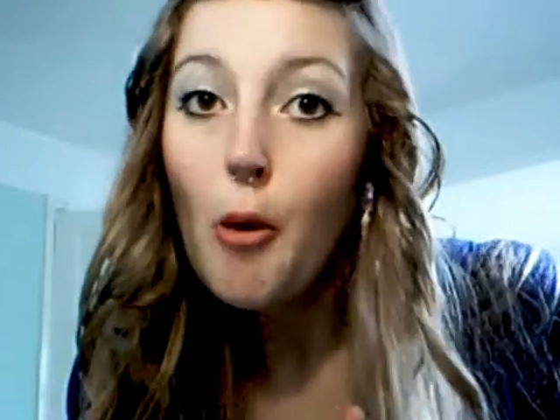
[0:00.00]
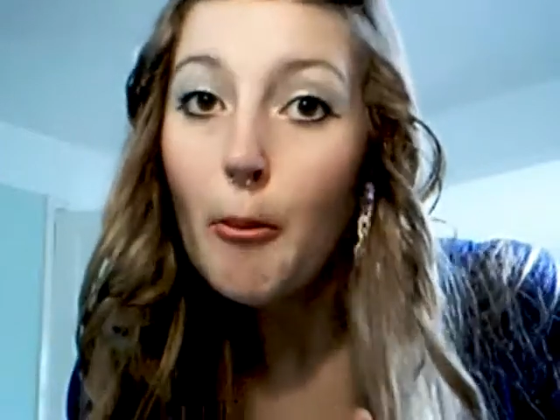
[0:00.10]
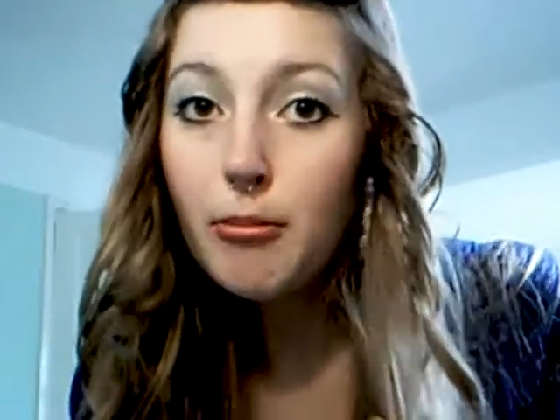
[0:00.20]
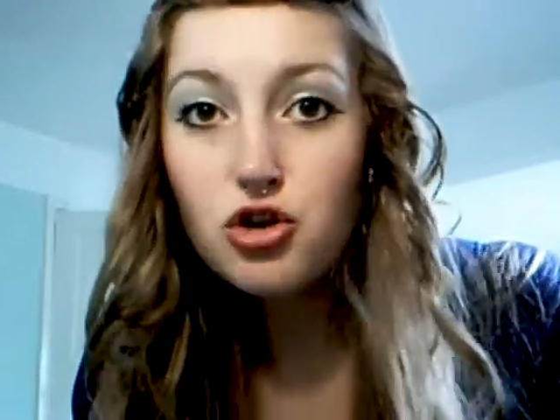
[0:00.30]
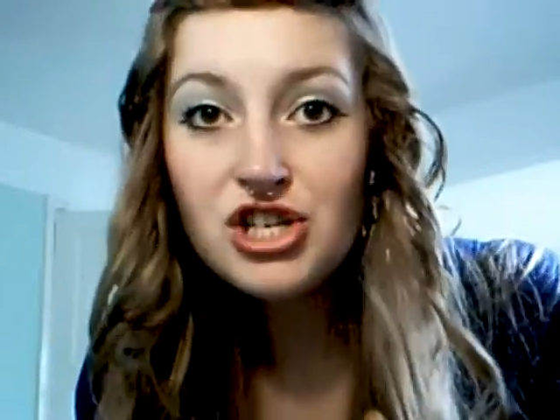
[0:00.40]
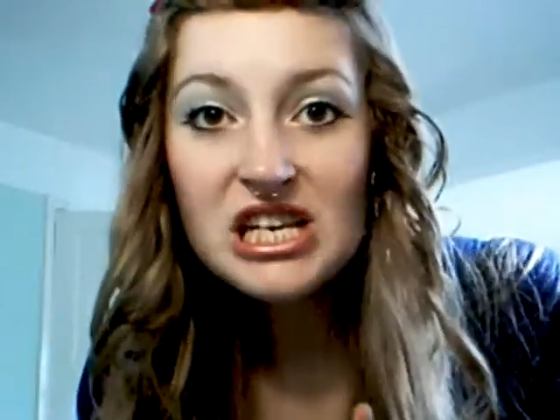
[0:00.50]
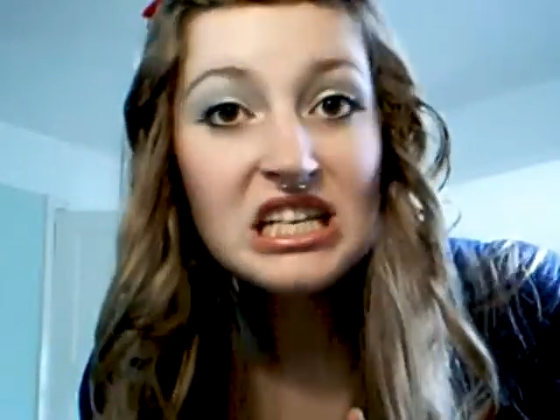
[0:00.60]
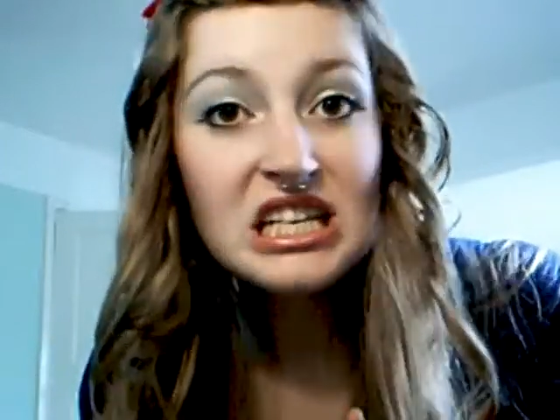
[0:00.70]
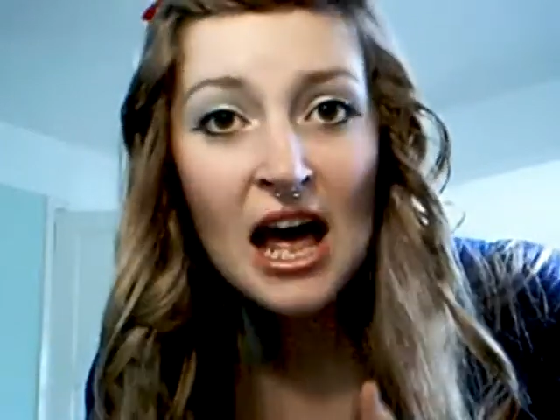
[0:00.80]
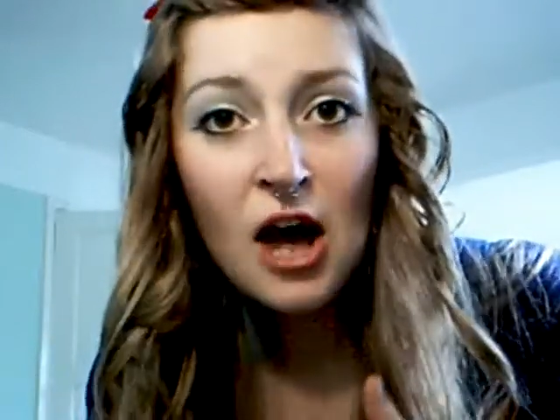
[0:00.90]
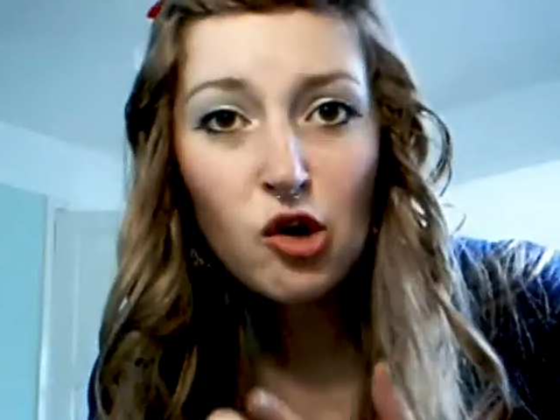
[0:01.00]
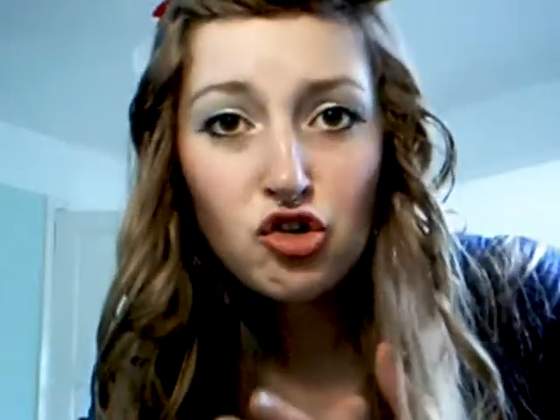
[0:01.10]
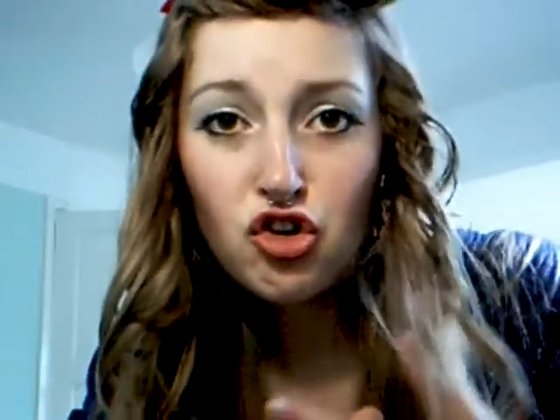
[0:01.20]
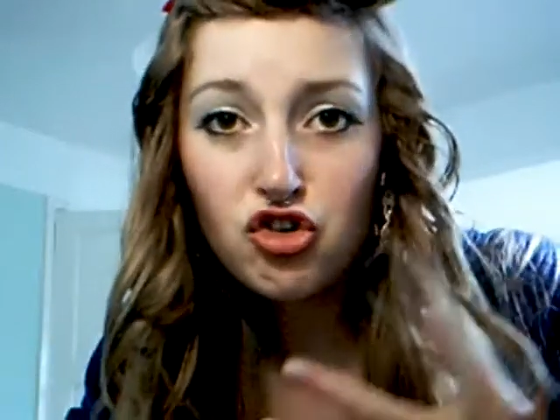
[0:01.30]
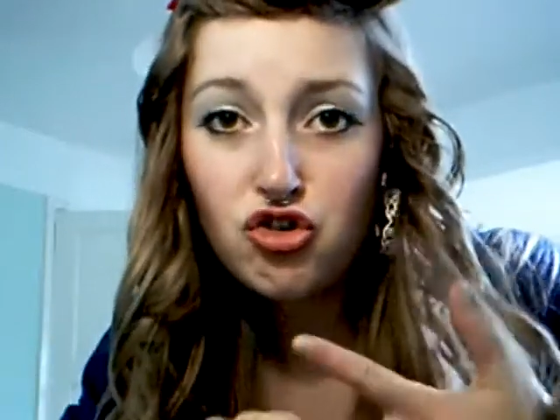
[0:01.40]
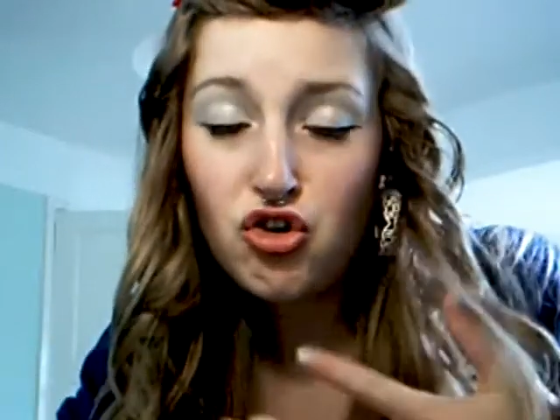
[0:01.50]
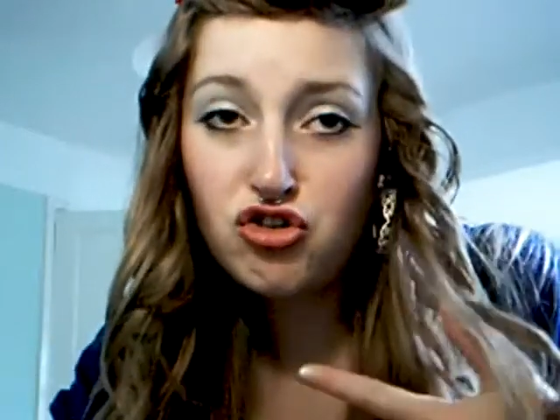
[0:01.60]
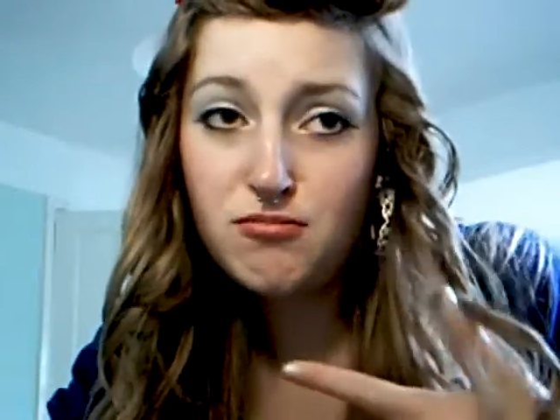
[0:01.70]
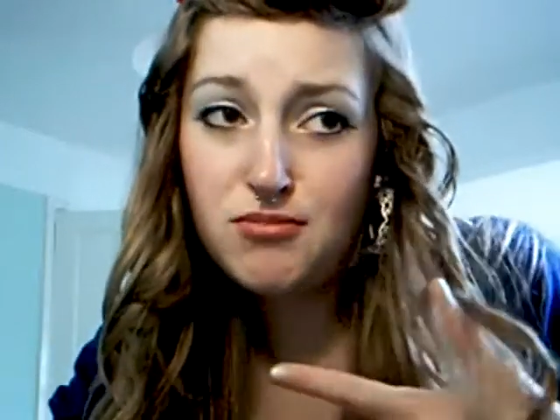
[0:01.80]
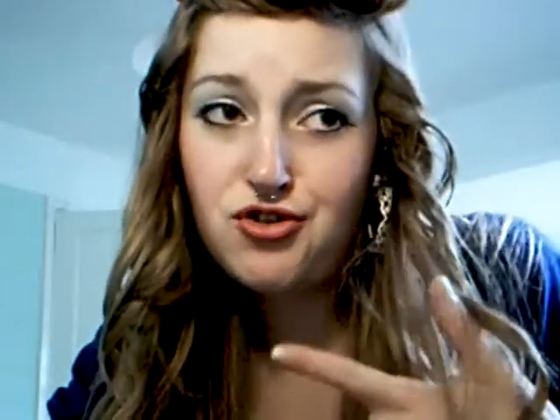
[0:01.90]
put it down at the
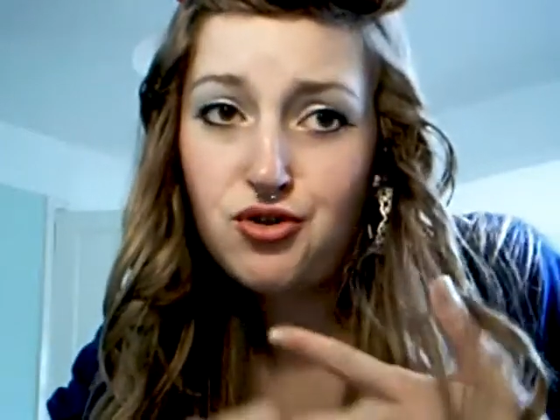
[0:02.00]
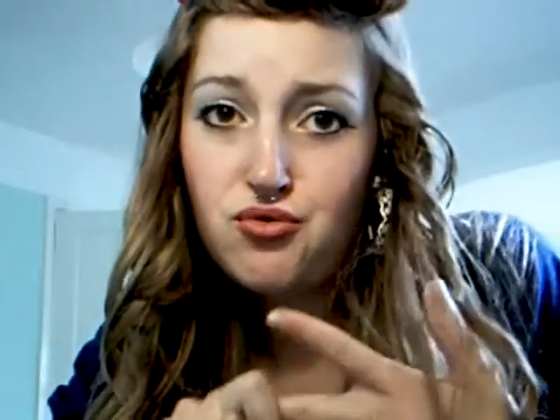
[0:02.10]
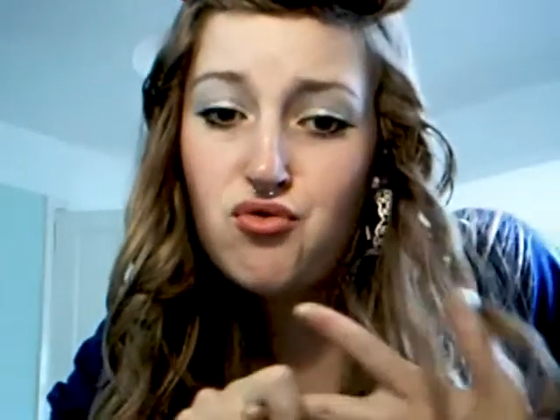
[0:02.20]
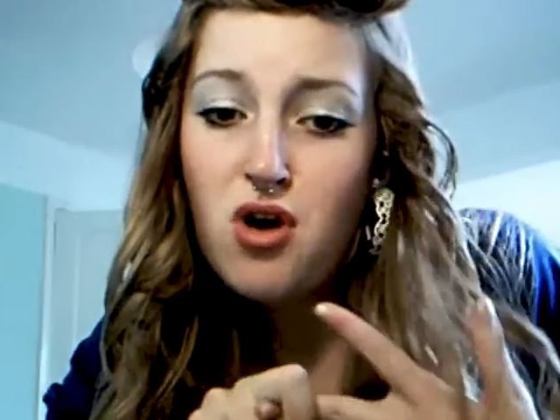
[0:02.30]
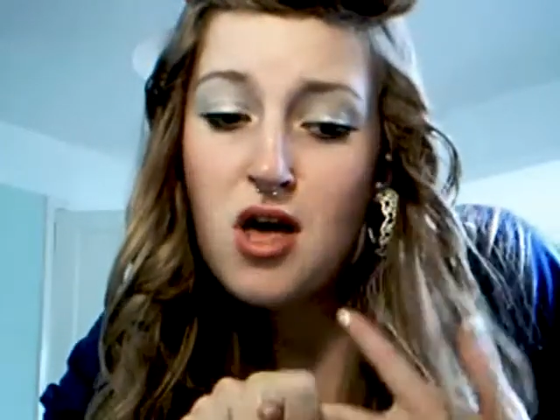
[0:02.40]
hospital.